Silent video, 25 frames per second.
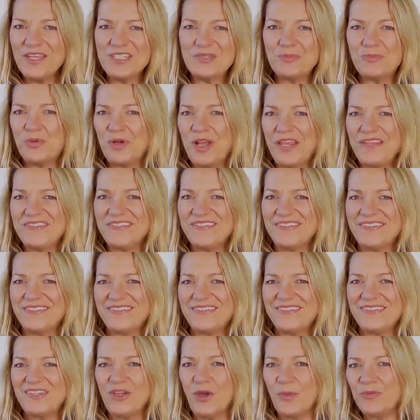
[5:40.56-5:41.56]
is present,
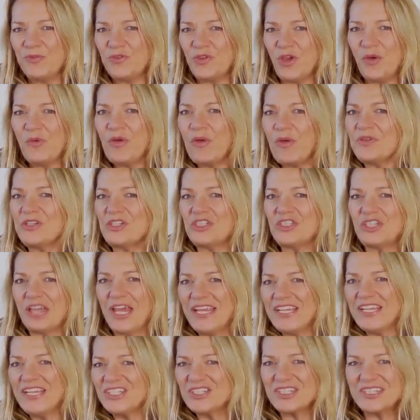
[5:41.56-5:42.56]
the observer will
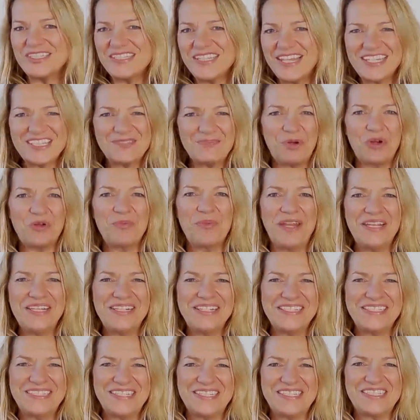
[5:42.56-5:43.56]
change its
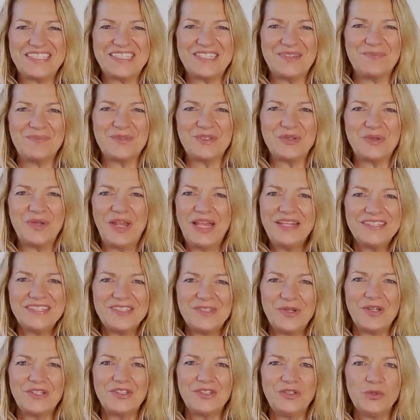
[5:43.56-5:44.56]
experimental system. So that's
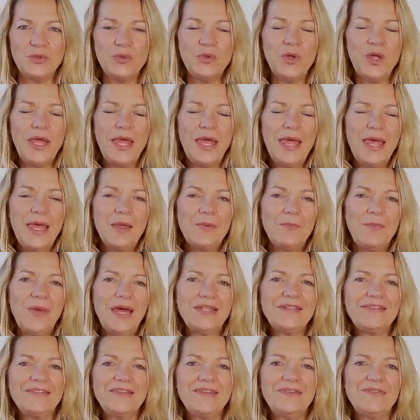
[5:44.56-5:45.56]
not new.
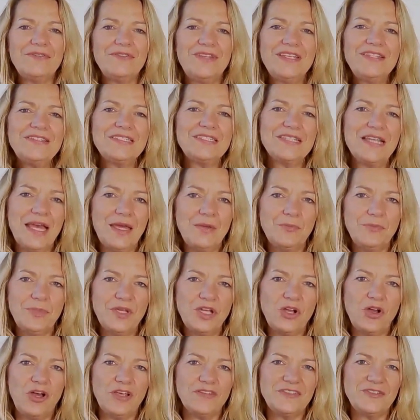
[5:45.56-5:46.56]
But this time,
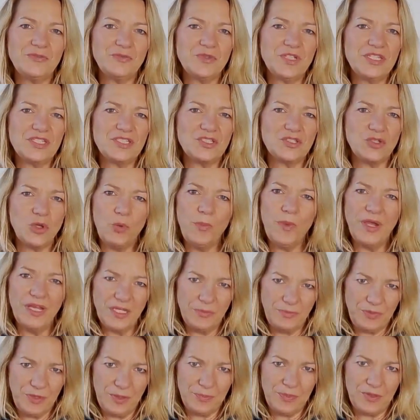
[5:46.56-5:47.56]
because with so many
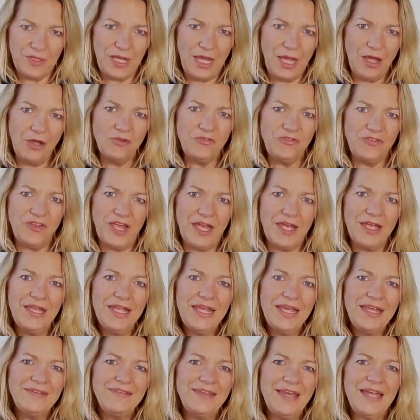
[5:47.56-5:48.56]
people out there,
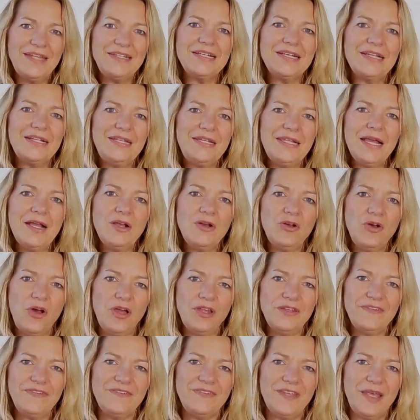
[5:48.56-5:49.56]
they had a clear
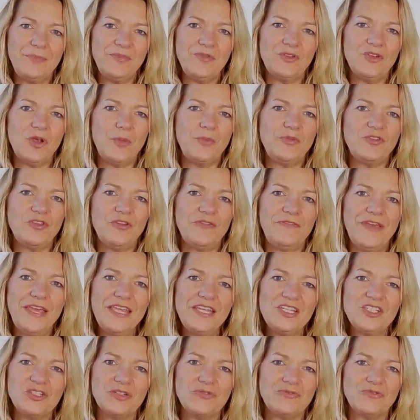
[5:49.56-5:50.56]
concept and
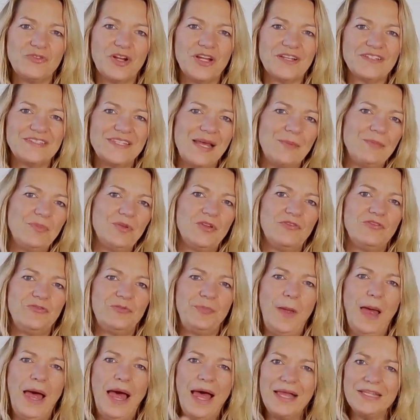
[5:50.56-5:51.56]
observation, for example, of
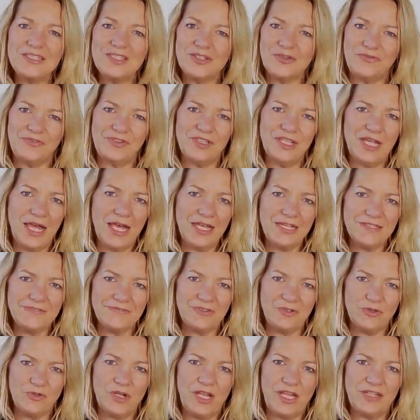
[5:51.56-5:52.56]
parts of the ice
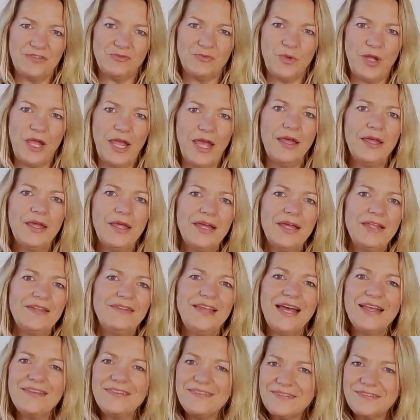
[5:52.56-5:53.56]
floe that were
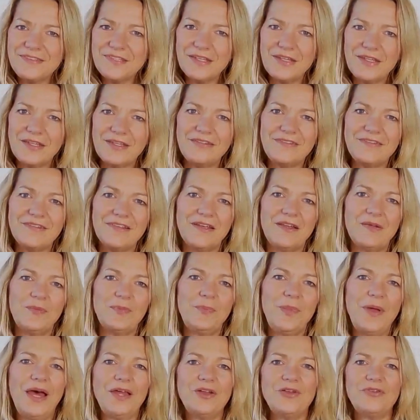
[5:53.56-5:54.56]
dusted, um,
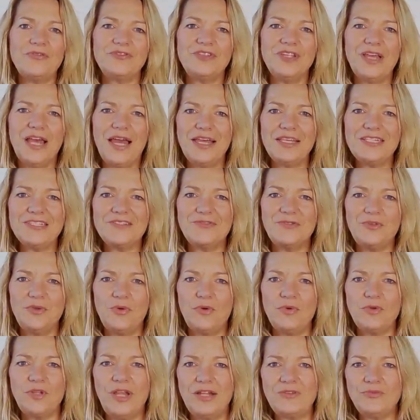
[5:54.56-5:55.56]
part of the ice
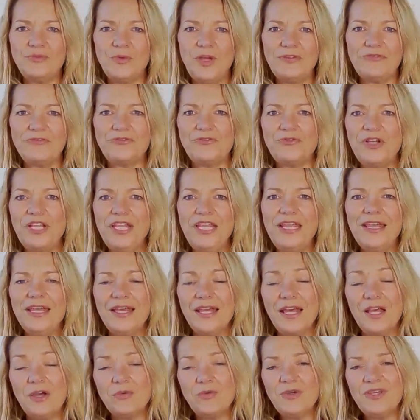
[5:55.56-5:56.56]
floe that were free.
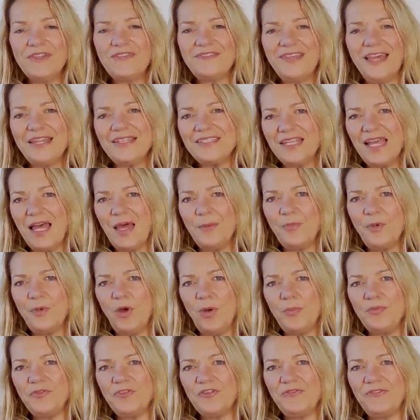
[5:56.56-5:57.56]
We set up
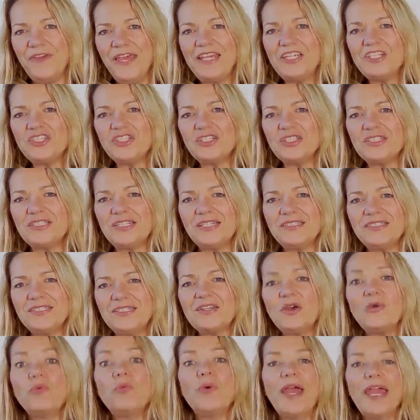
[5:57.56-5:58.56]
observation
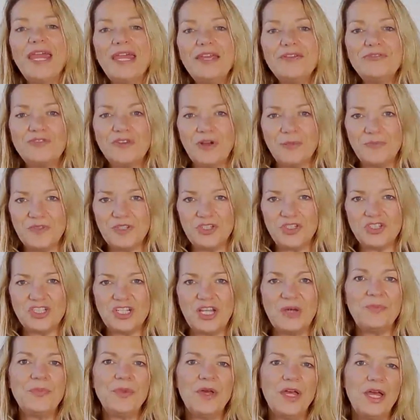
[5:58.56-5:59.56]
cities away from the
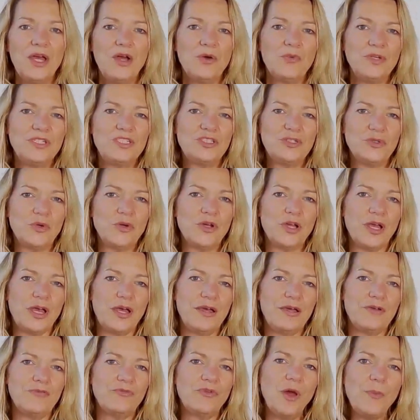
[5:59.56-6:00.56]
ship. We took
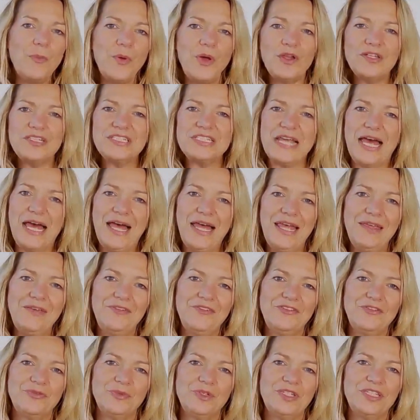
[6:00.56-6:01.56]
uh, robot
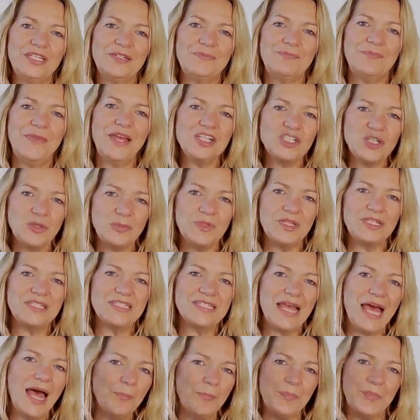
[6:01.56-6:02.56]
dives. We did measurements
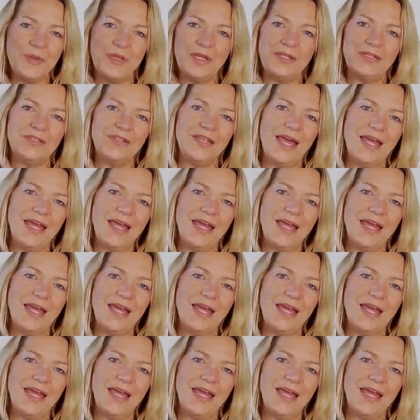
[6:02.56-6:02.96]
up in the